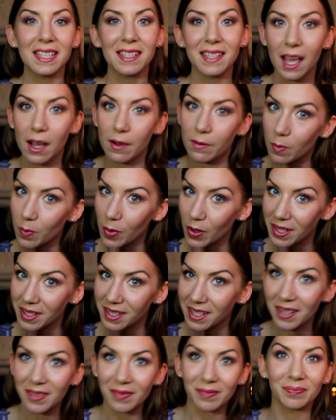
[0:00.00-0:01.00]
Now for
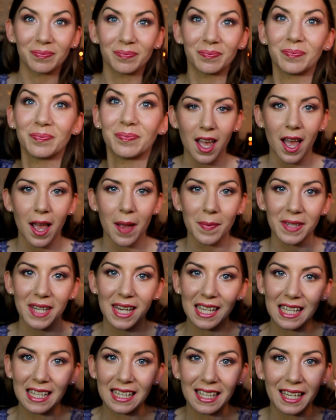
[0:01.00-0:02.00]
bronzer. I'm
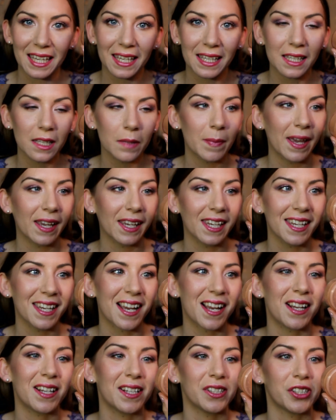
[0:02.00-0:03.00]
taking the Il
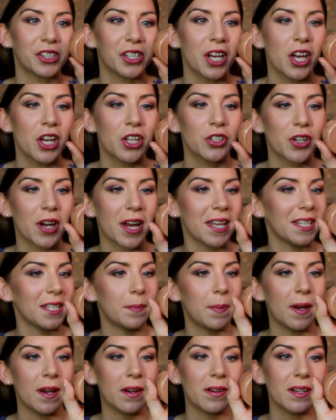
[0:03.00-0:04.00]
Makiage
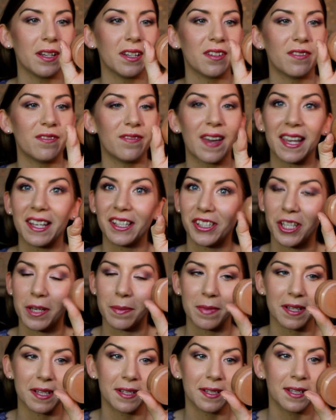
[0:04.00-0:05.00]
Transparent Face
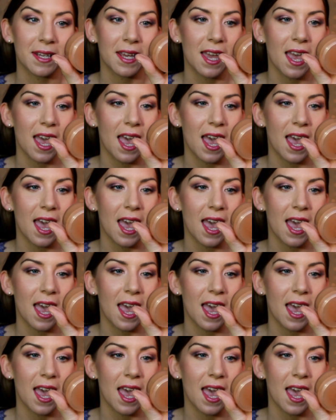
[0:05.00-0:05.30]
Shimmers